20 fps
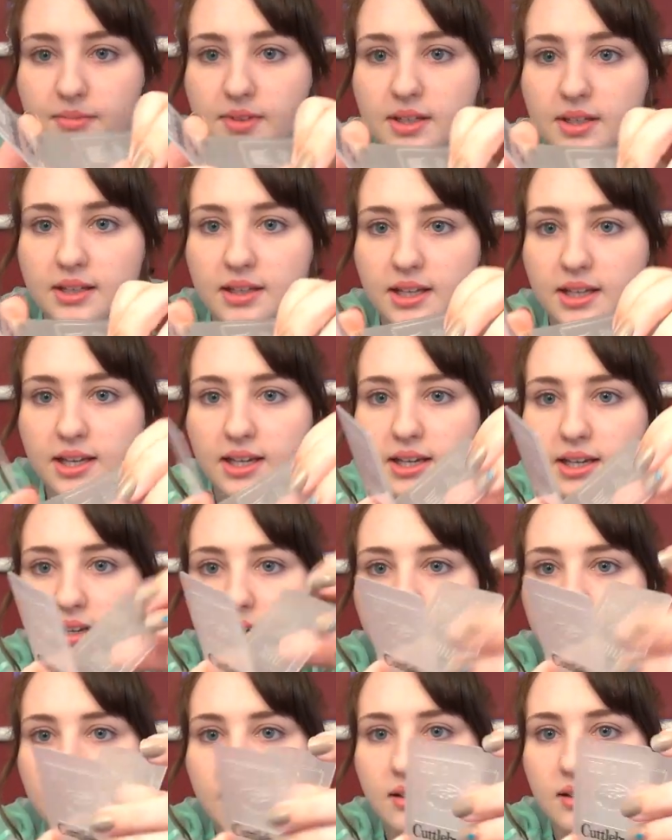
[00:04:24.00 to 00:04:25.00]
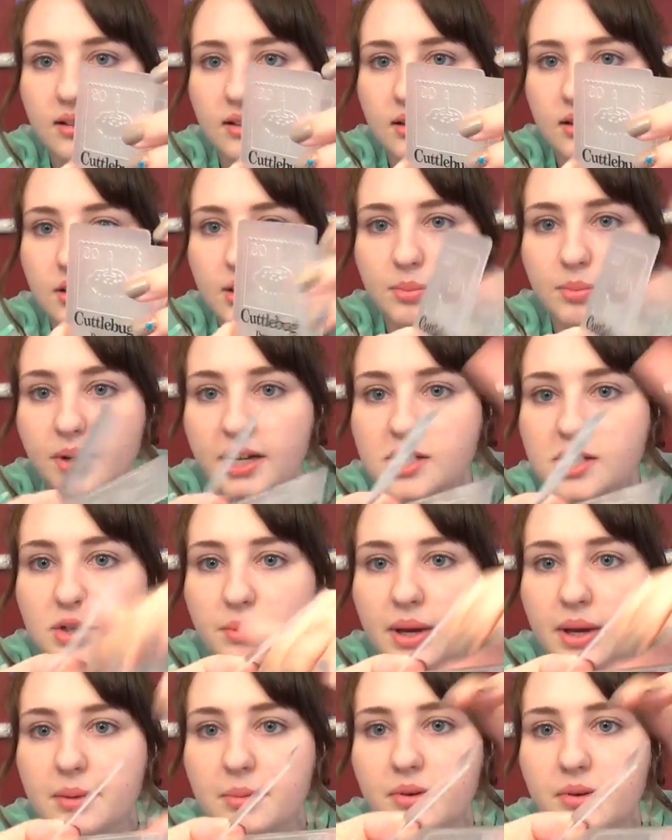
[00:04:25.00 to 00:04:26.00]
And then you place your
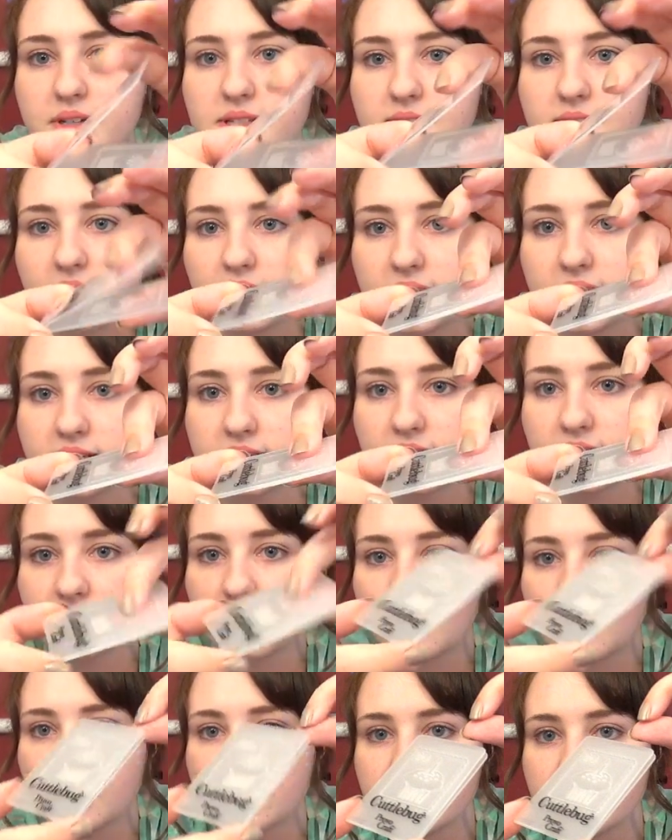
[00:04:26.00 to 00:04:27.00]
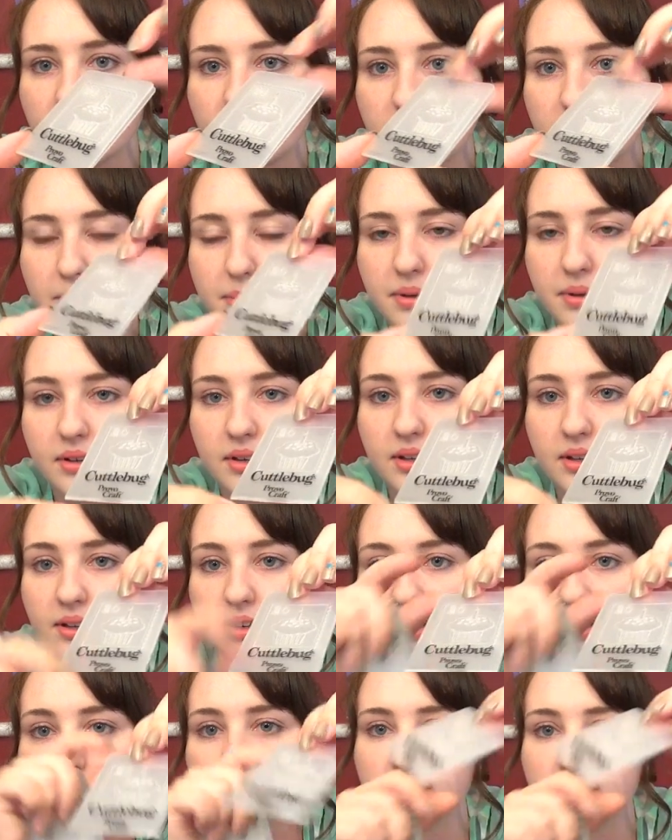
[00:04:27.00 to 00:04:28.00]
paper inside and close it up,
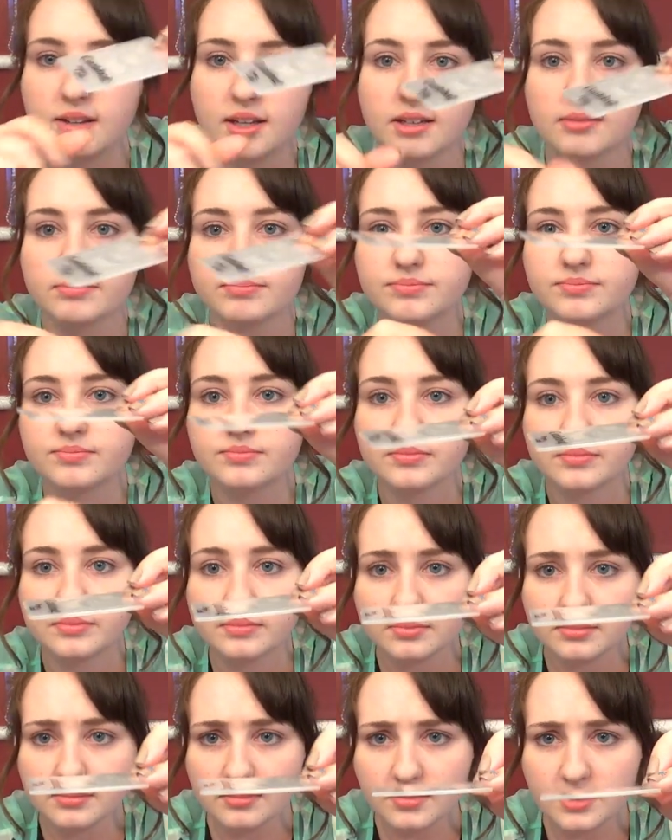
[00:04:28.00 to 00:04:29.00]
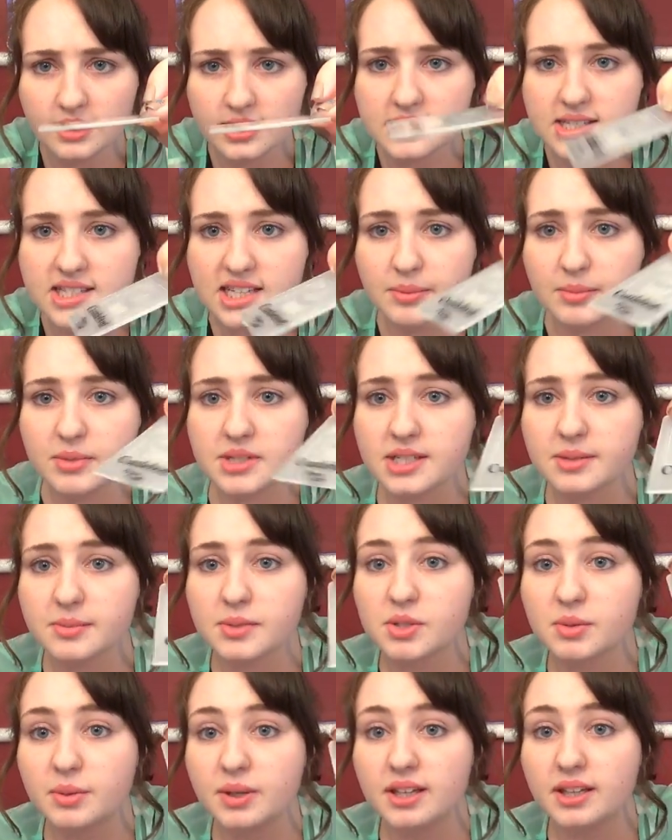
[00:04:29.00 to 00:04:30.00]
and then sandwich it
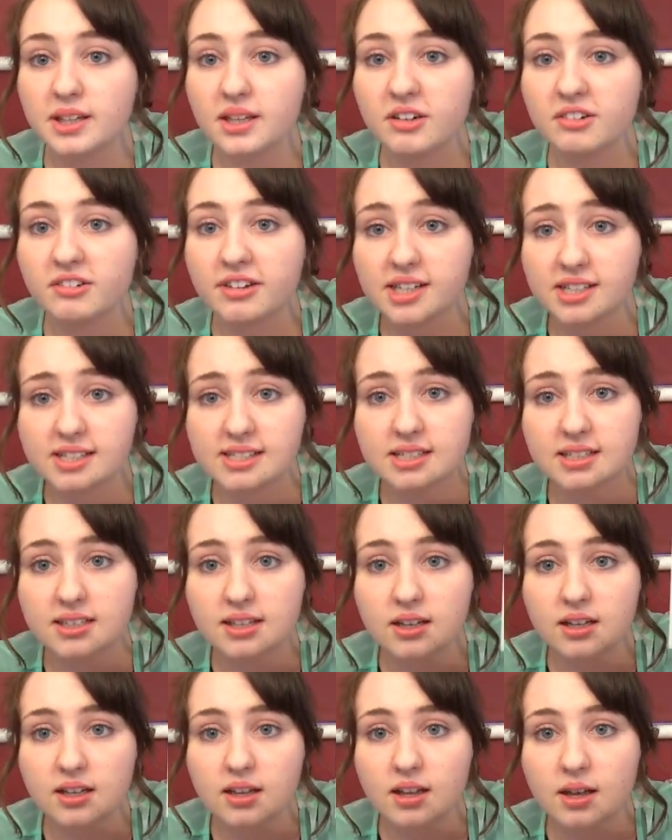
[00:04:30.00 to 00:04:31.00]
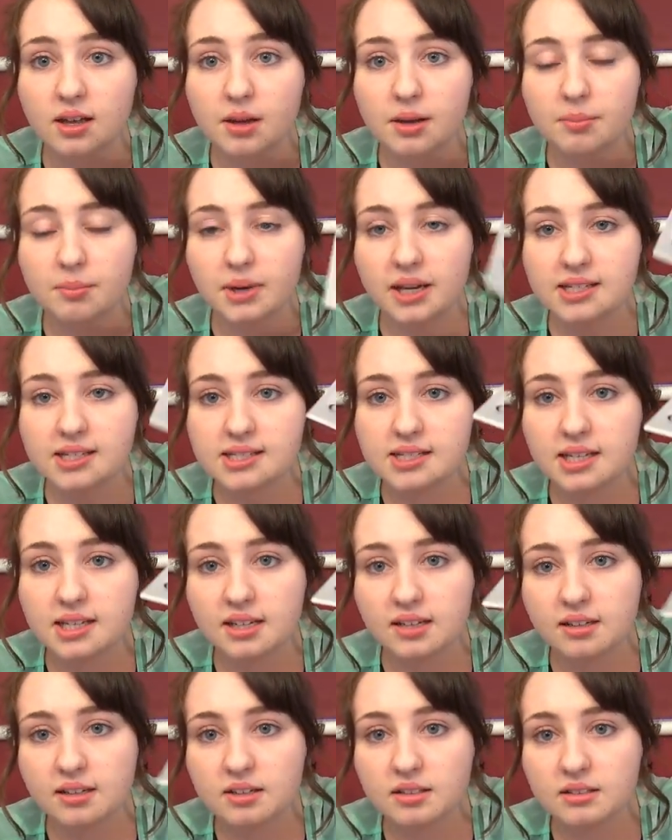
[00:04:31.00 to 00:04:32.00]
between the correct plastic
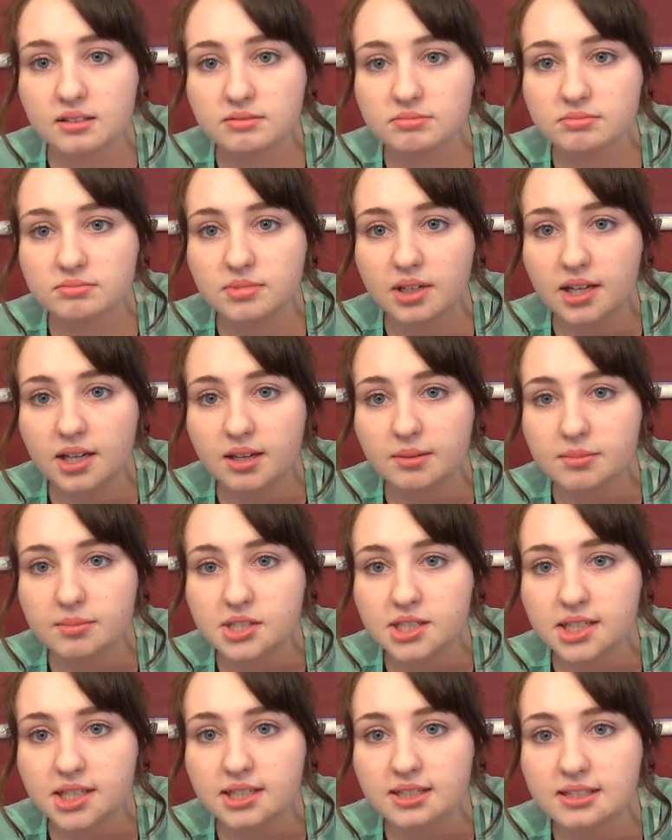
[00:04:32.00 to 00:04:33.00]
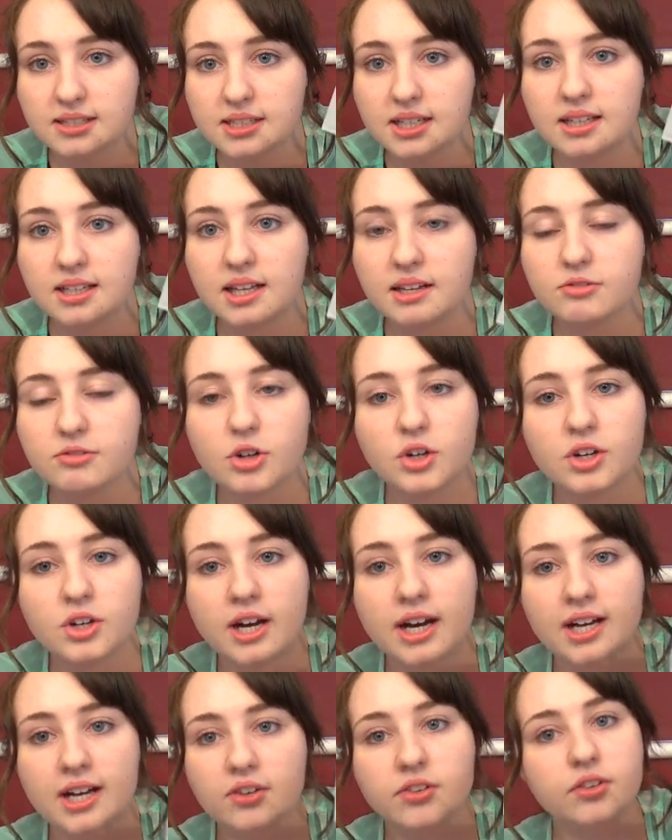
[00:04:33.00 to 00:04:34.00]
sheets, and then roll your
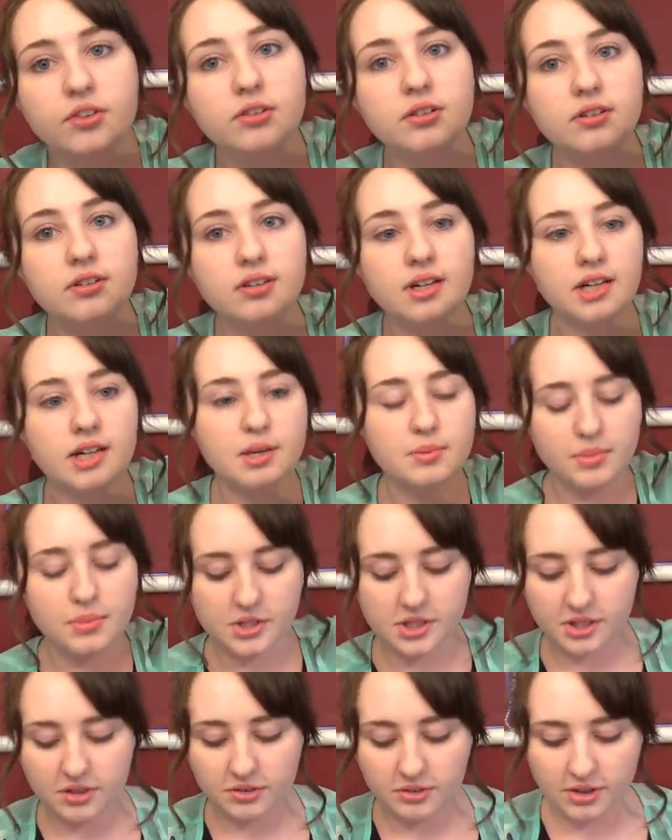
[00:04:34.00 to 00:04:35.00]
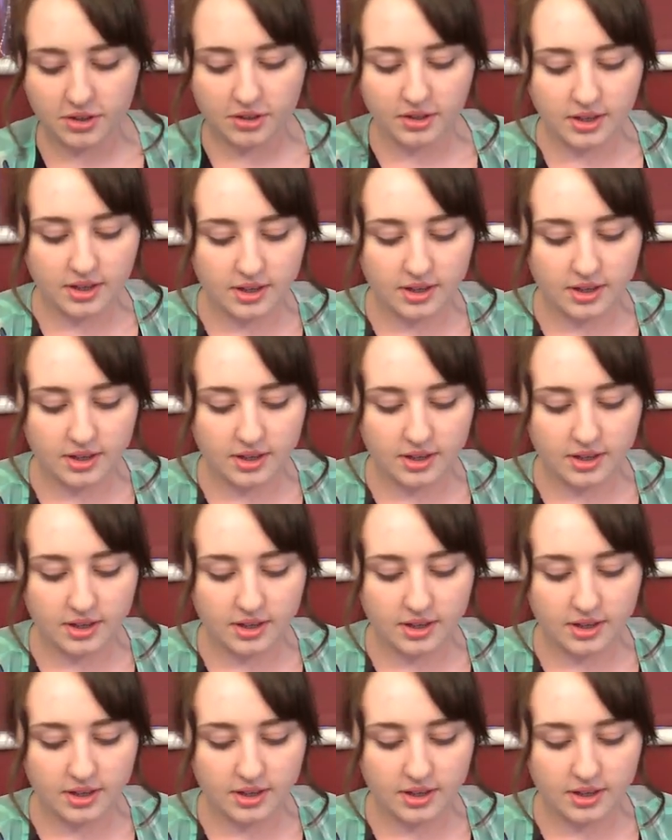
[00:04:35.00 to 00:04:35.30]
handle and you push it through.